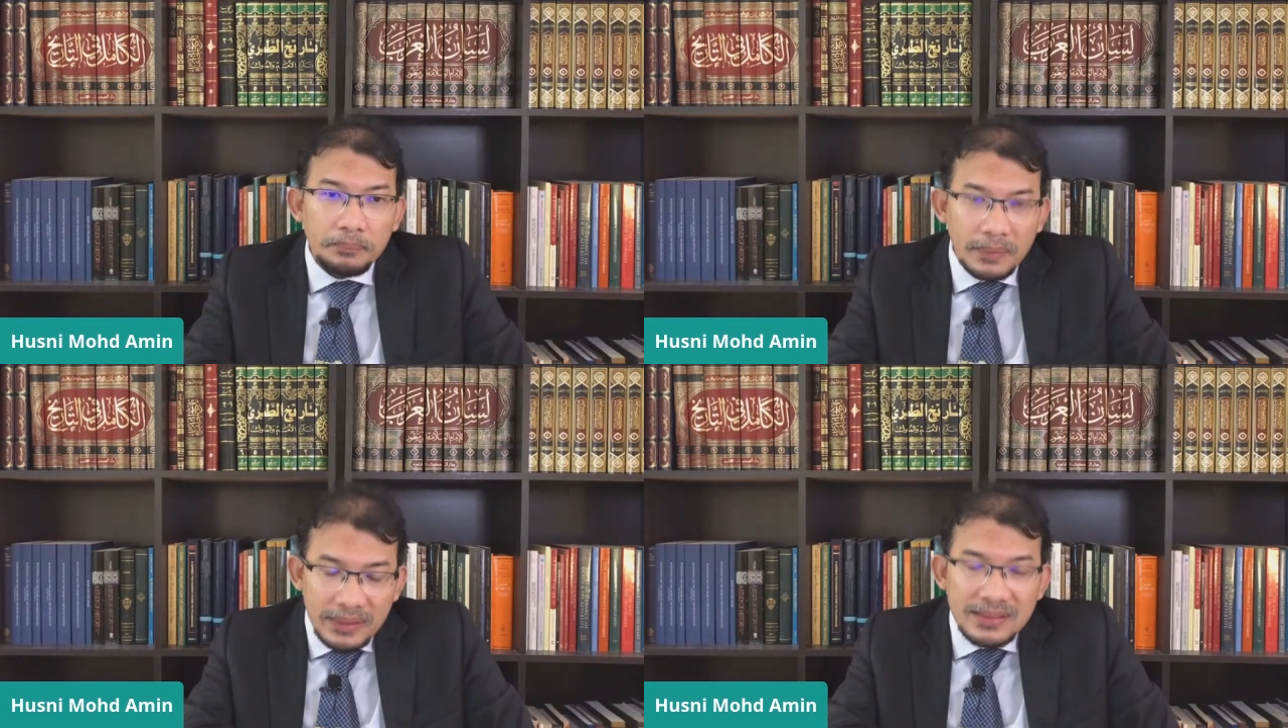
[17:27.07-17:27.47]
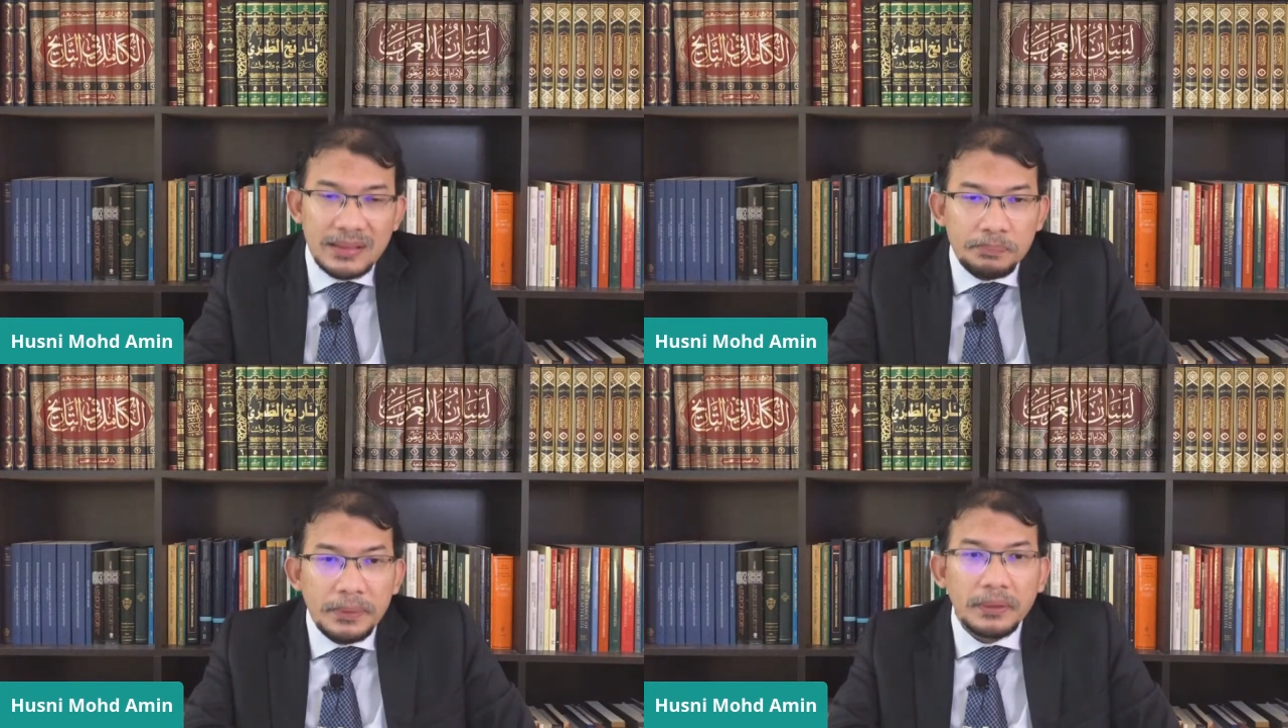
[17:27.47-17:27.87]
This
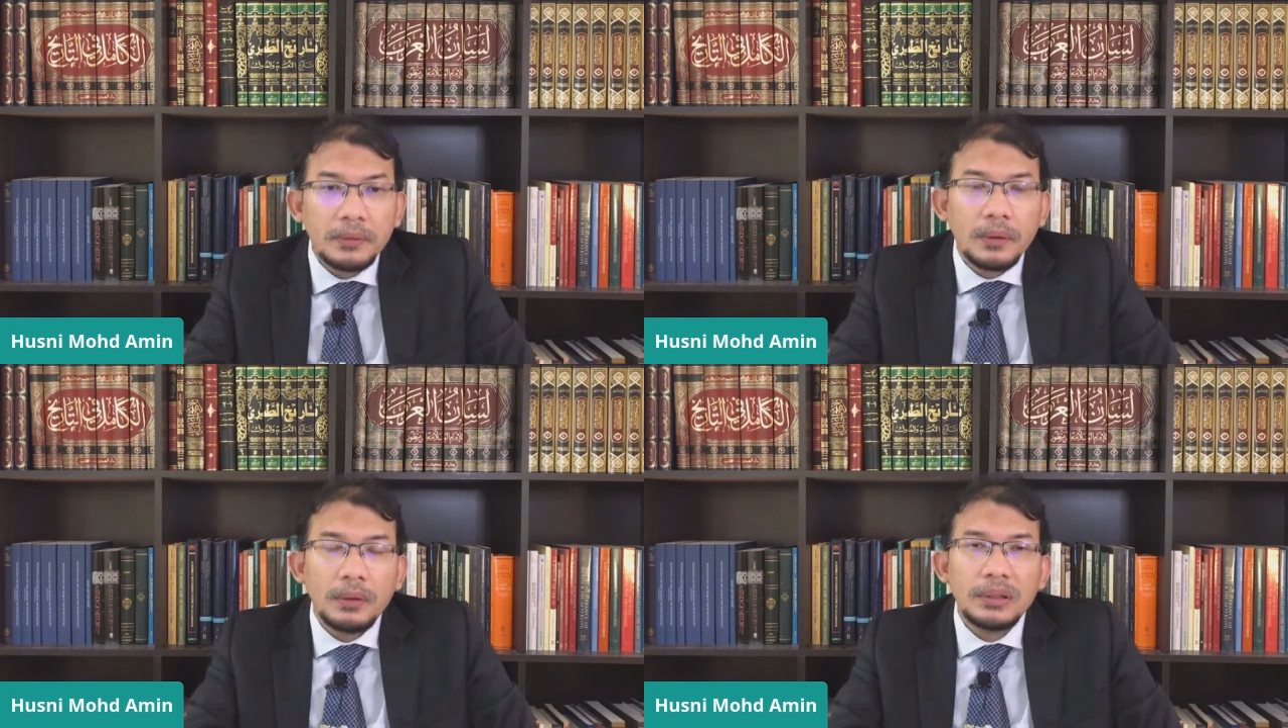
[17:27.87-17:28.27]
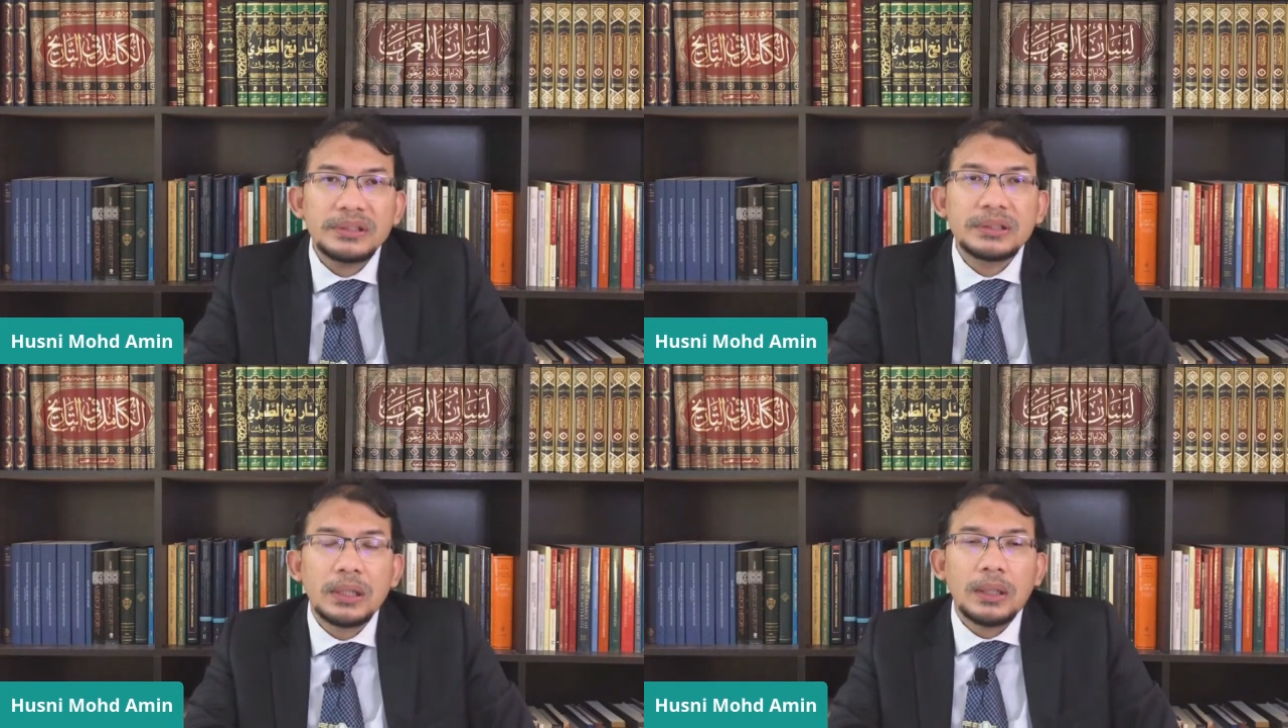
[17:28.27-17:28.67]
is
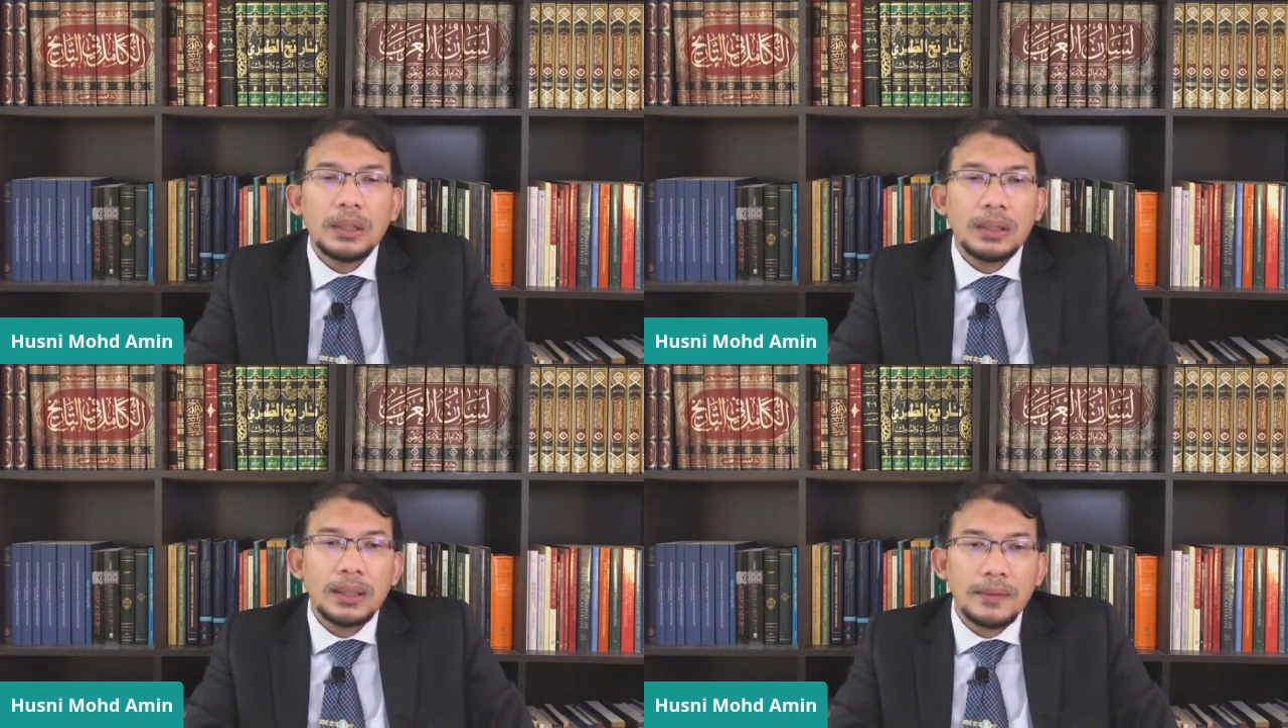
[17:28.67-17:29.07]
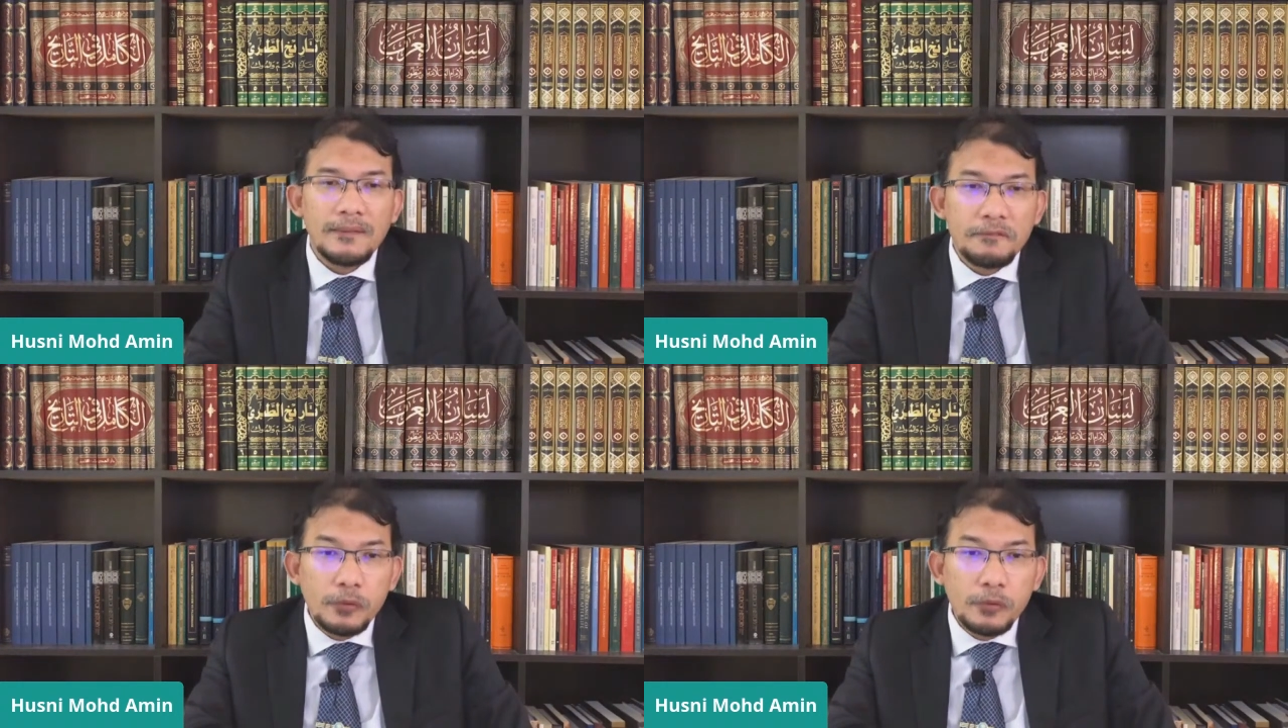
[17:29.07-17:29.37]
because the